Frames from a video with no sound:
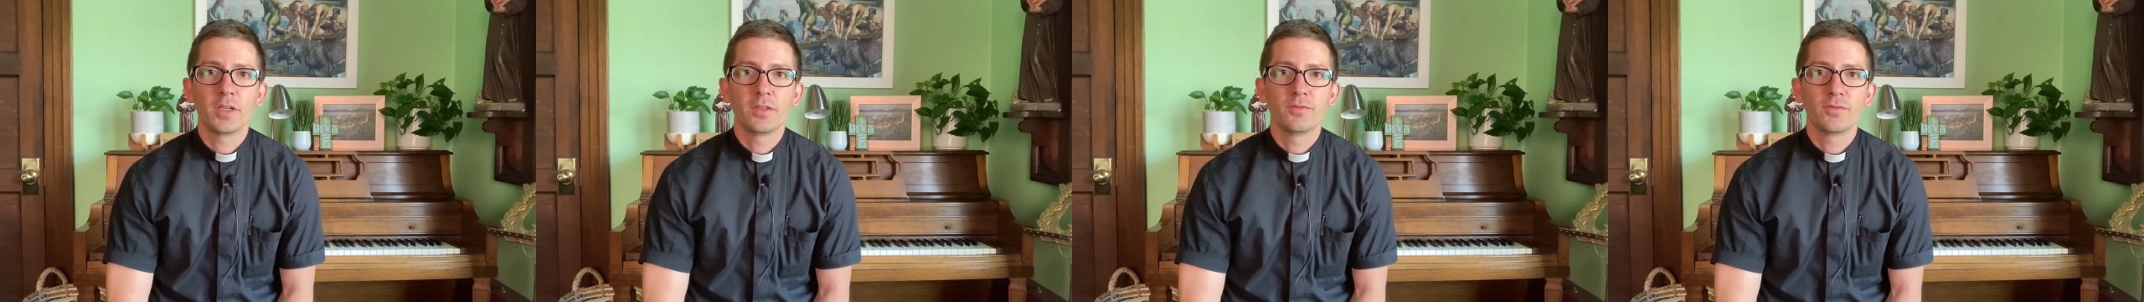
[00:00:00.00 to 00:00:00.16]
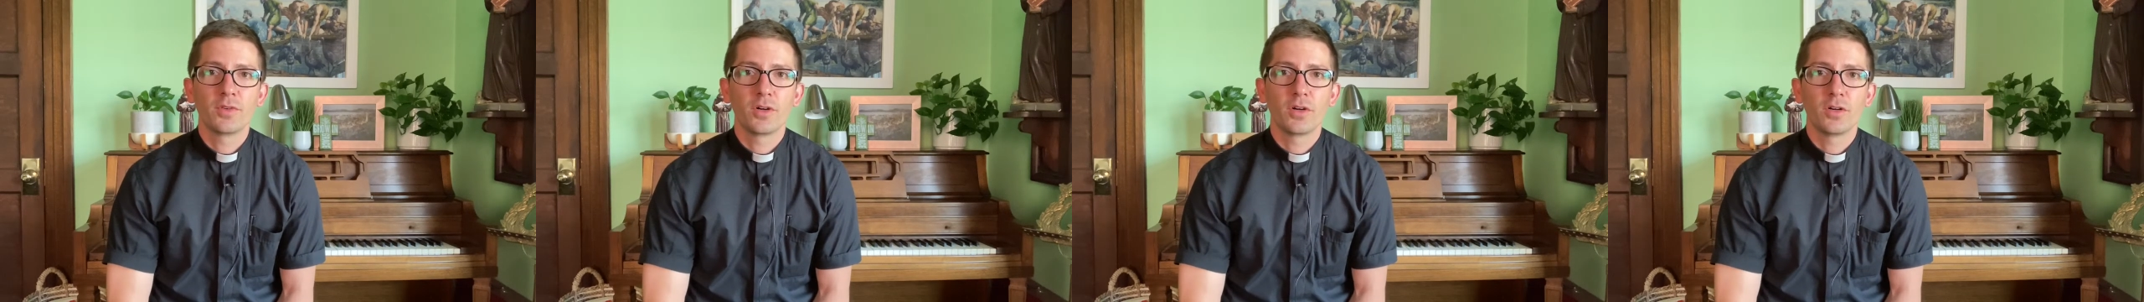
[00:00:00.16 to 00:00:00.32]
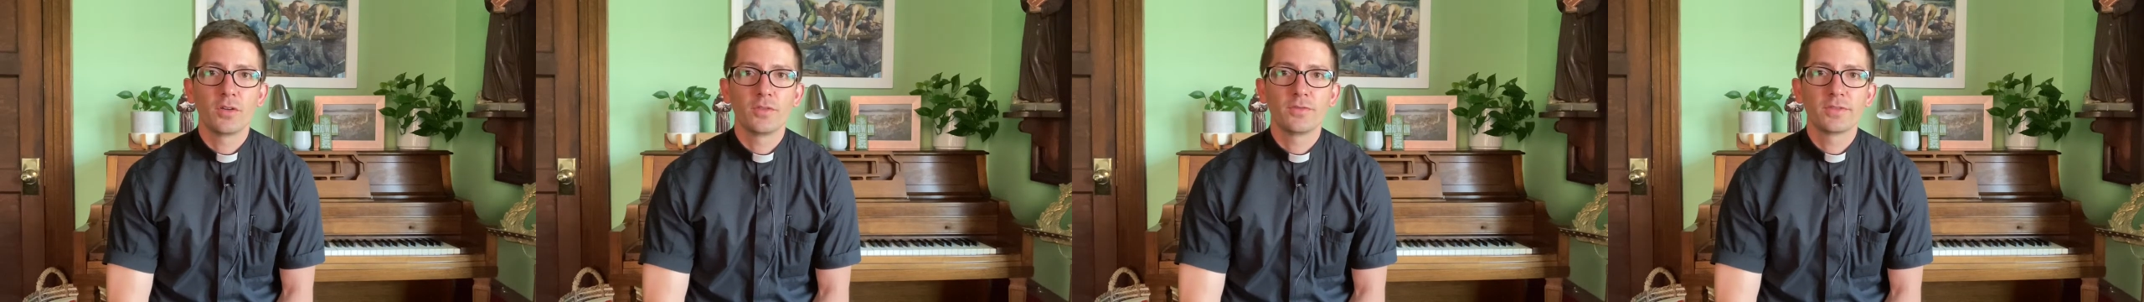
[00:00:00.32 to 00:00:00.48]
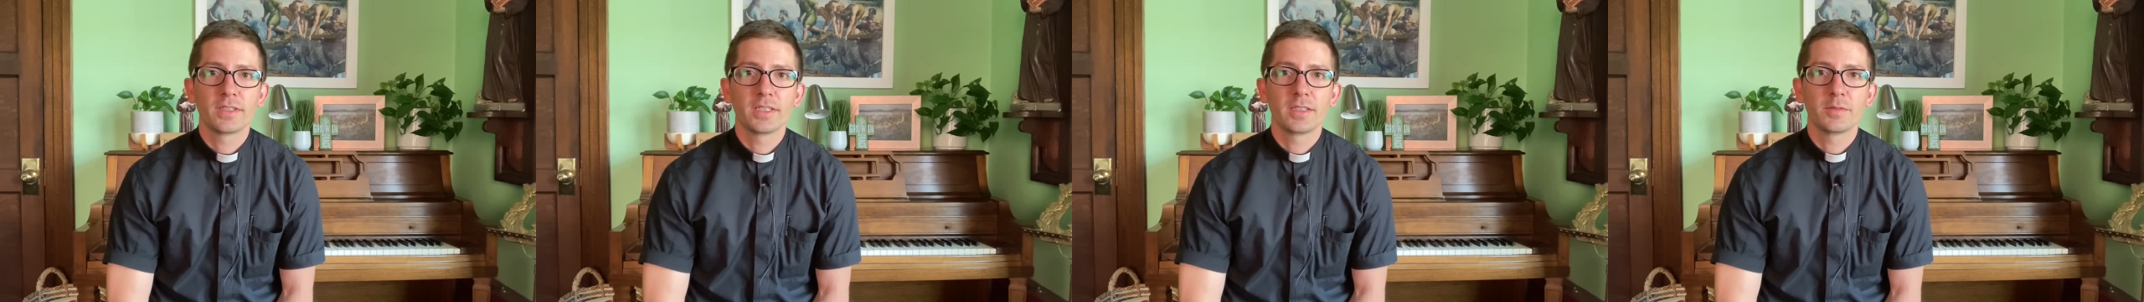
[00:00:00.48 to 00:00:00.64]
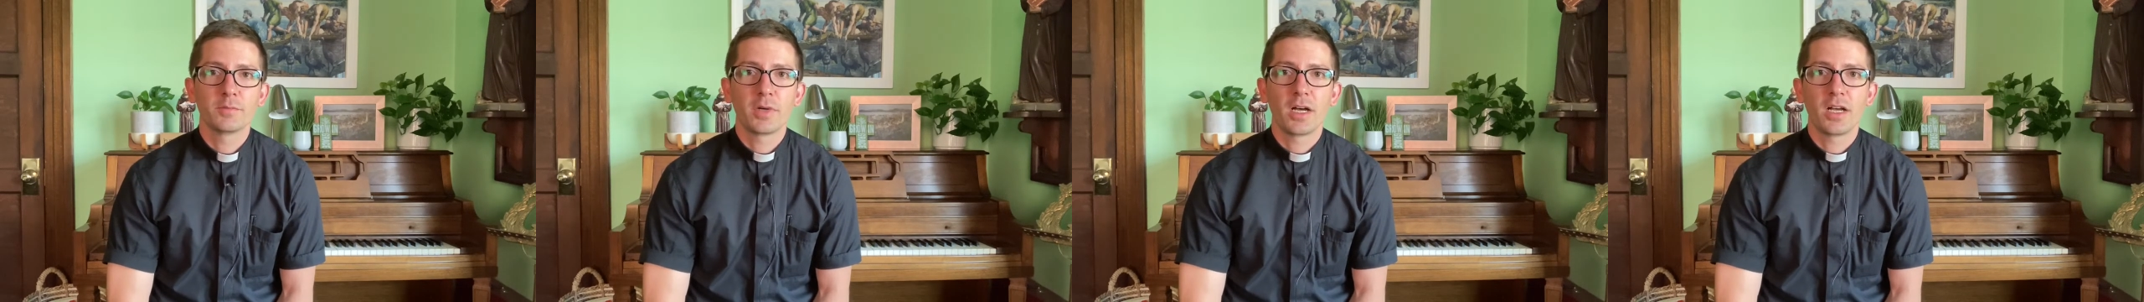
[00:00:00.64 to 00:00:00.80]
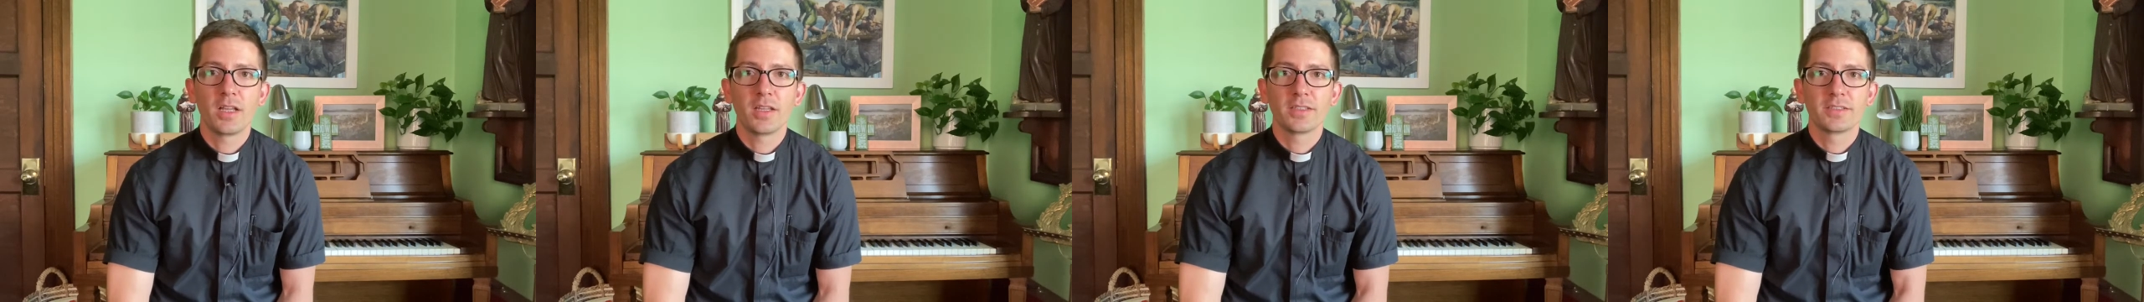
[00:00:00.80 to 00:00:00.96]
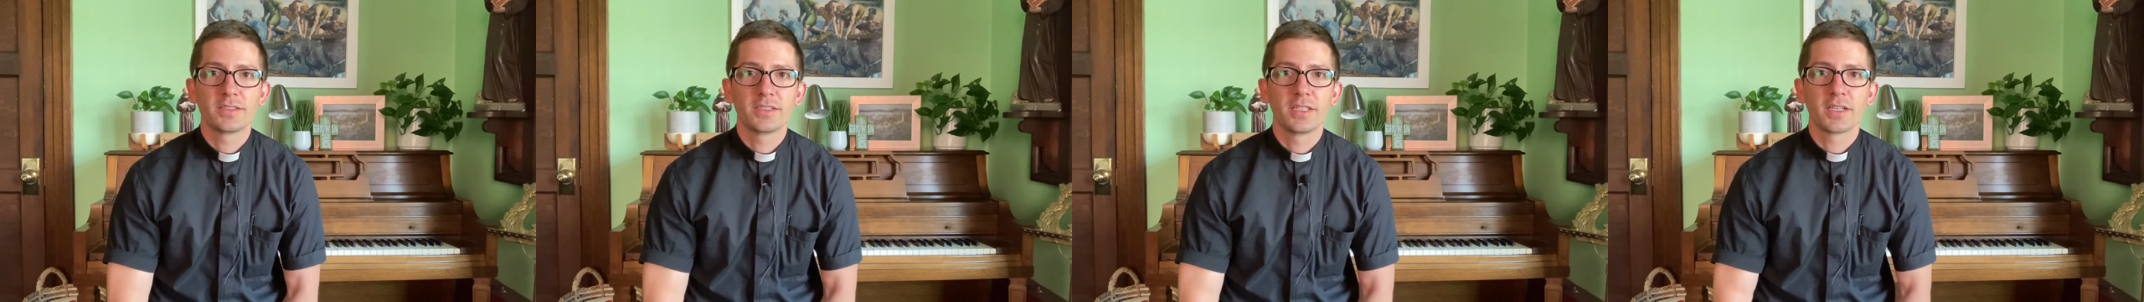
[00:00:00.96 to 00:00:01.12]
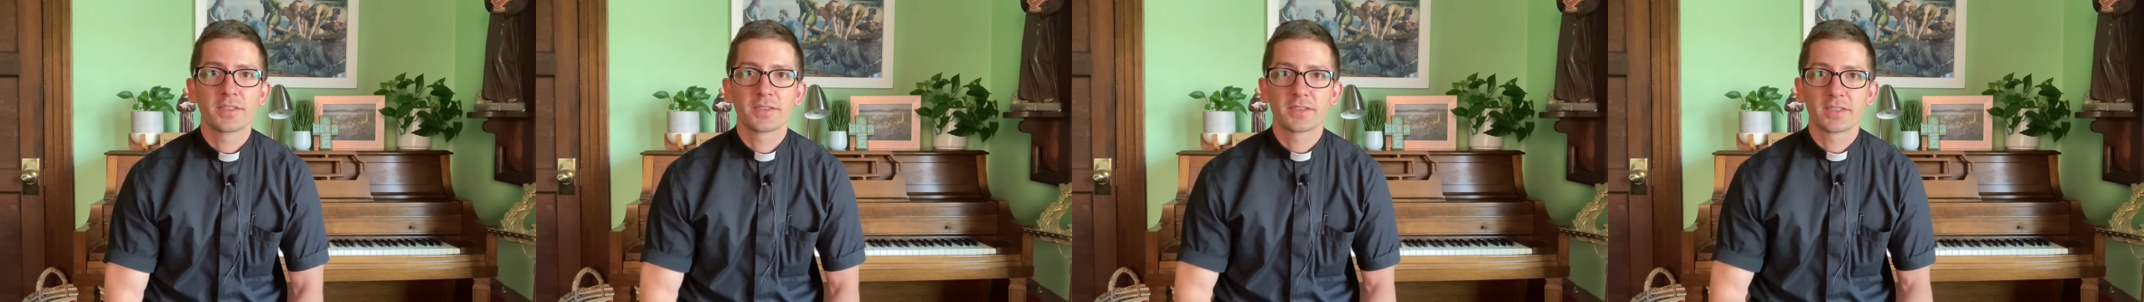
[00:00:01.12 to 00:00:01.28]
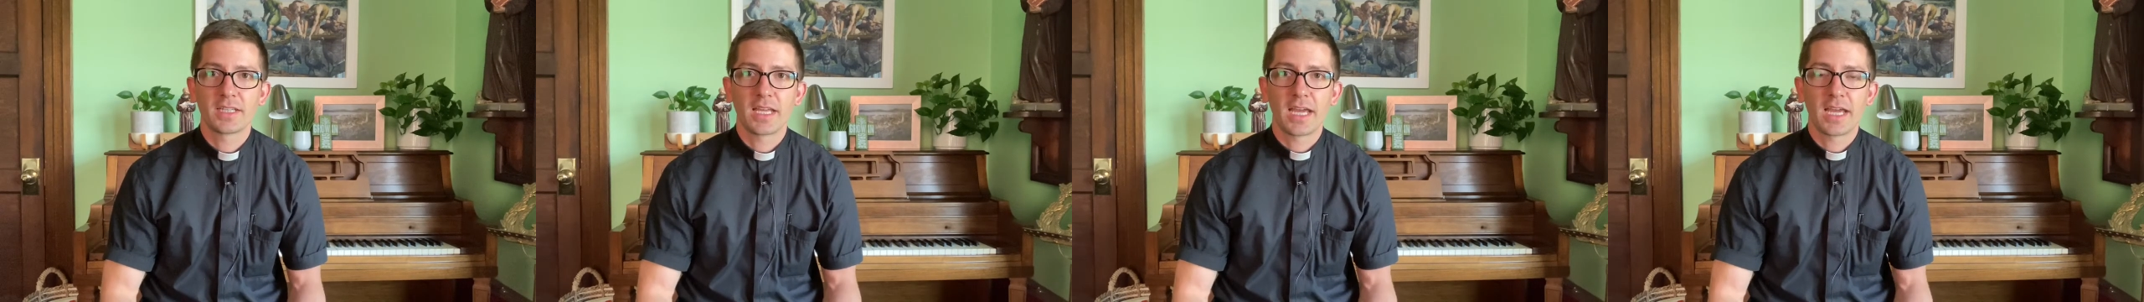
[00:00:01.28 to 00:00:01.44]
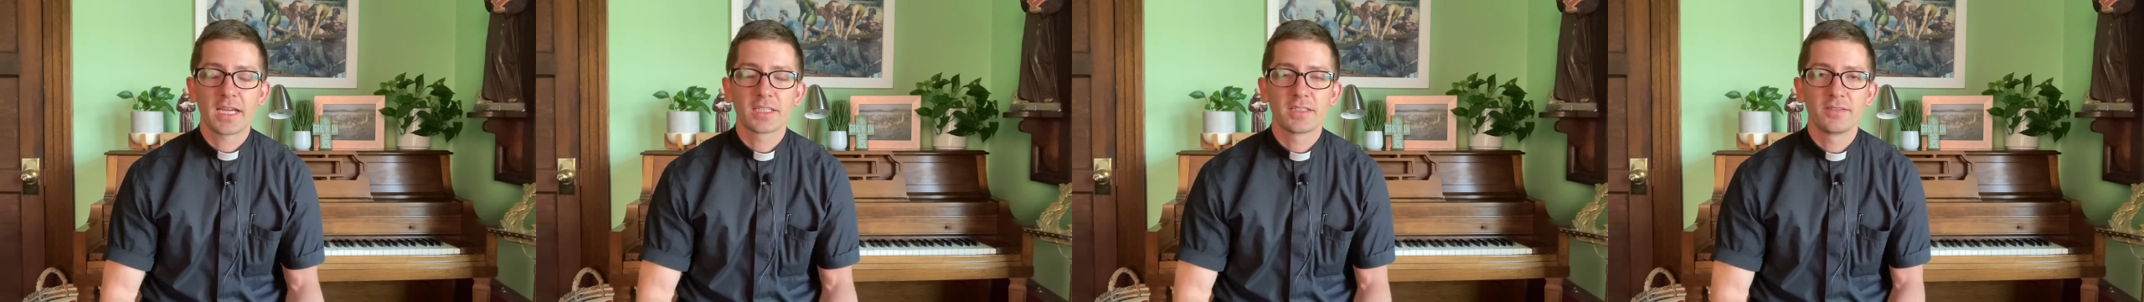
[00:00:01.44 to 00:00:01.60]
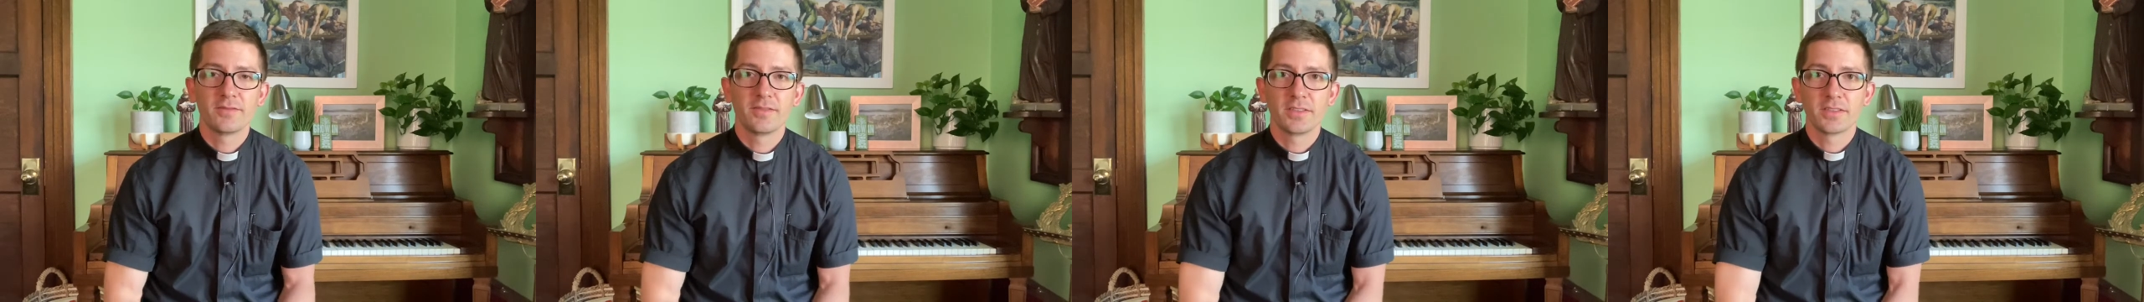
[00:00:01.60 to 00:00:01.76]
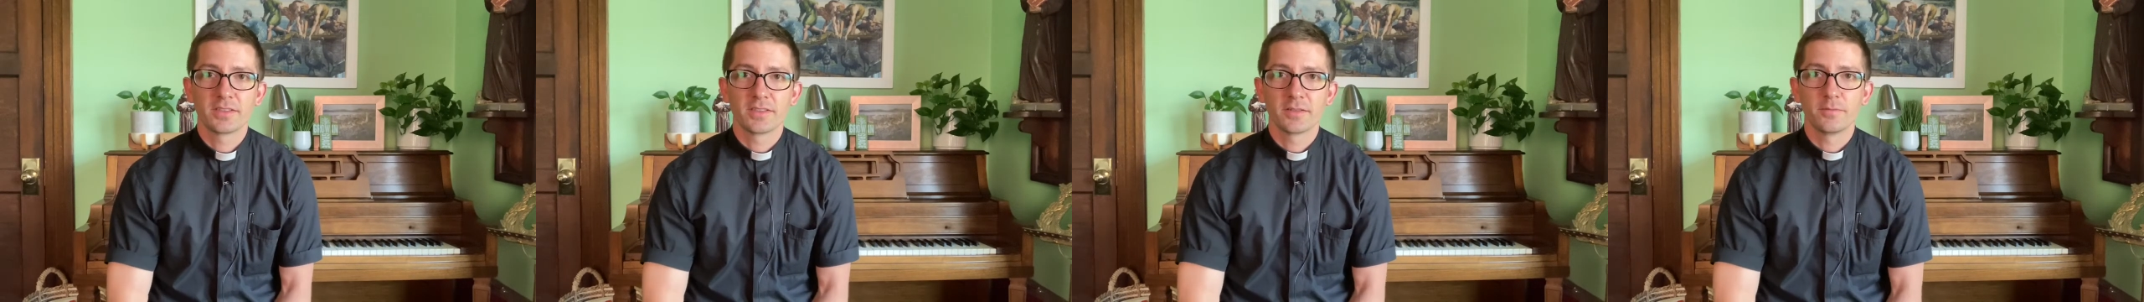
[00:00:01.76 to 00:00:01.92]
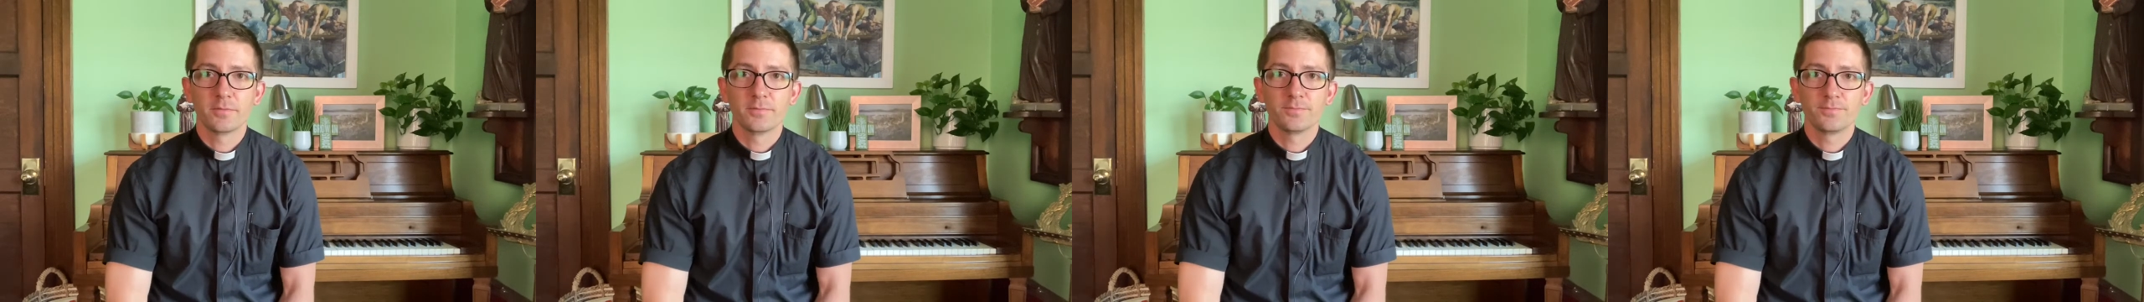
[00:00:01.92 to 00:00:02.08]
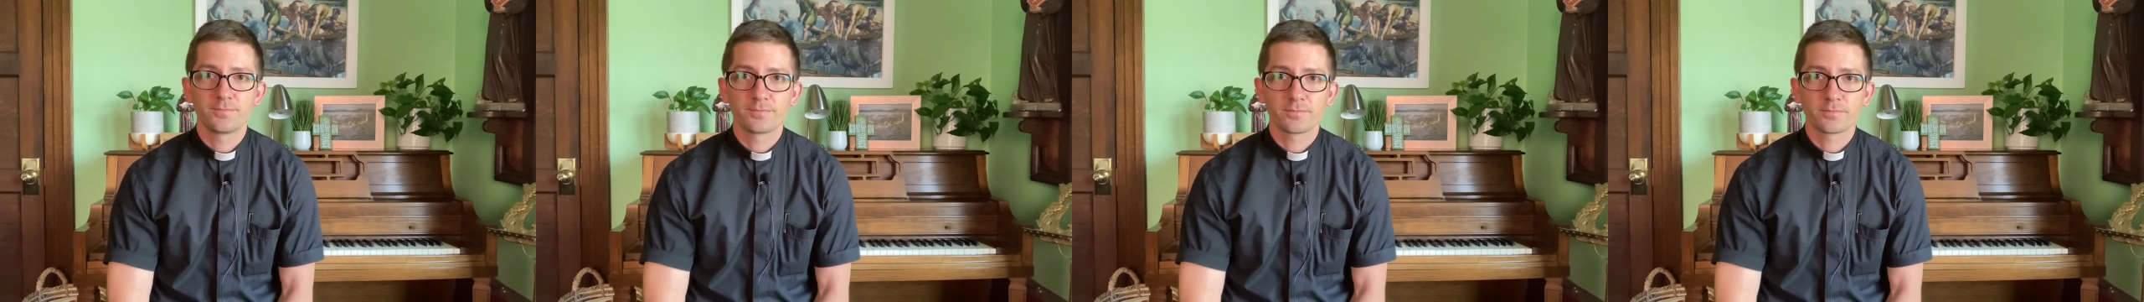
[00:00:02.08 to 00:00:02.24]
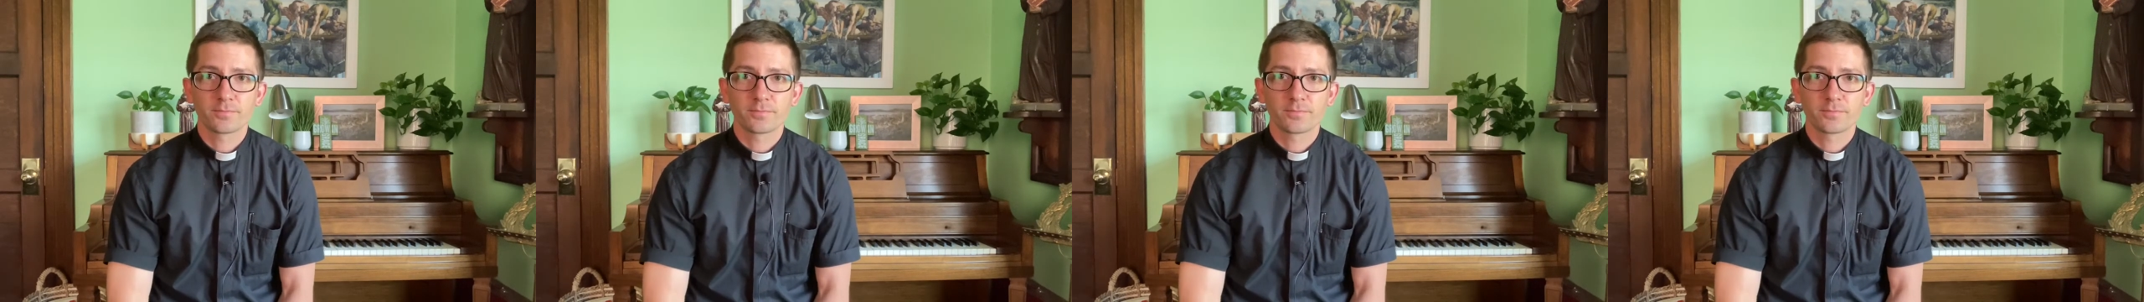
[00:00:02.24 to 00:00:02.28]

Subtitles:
involved in politics and activism,